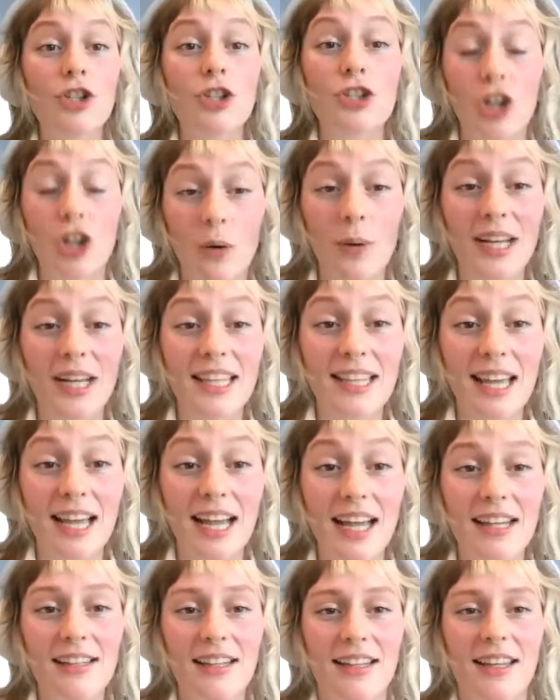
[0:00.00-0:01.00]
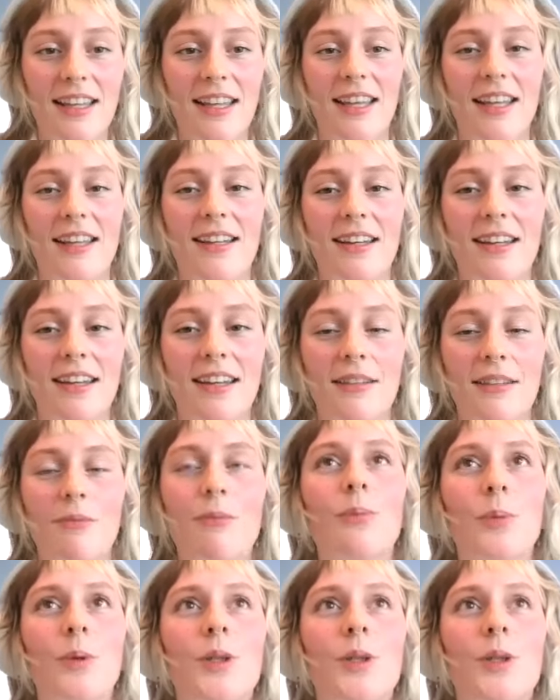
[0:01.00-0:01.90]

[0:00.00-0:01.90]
showing that it